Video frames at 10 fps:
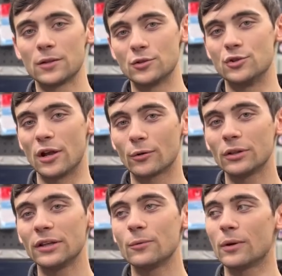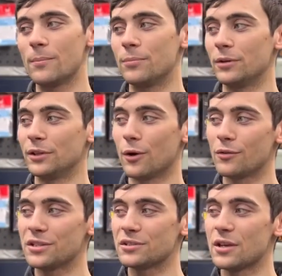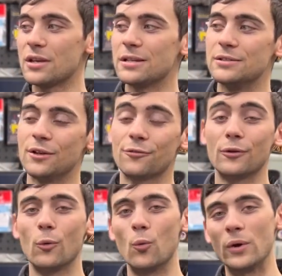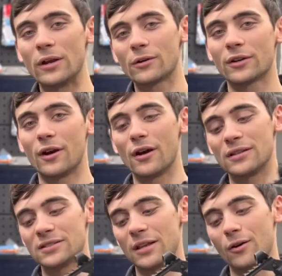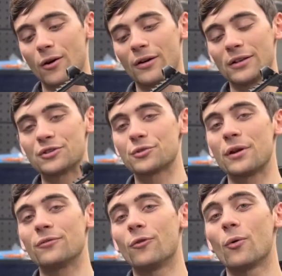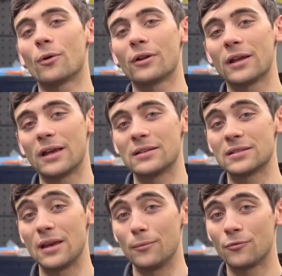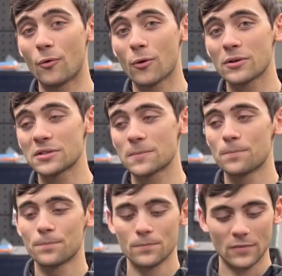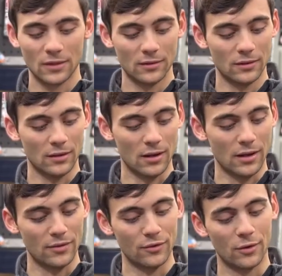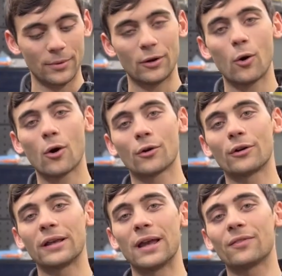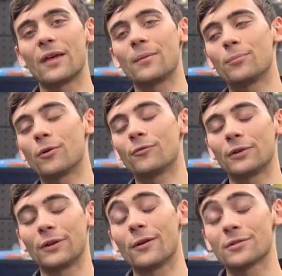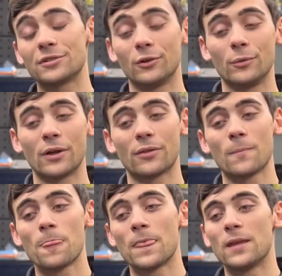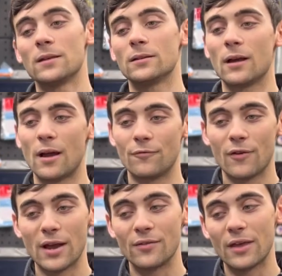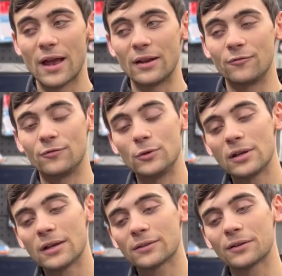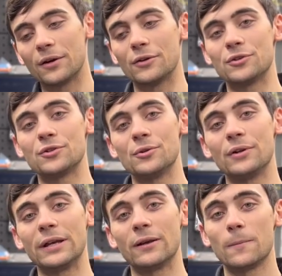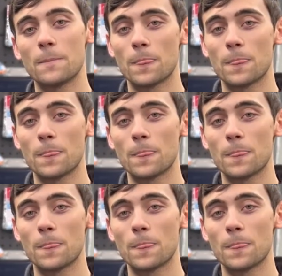Generally, when I'm building all these different weird guns that aren't as straightforward as M4s, and they're a bit harder to get that perfect air seal with, I find that if you can get the gun shooting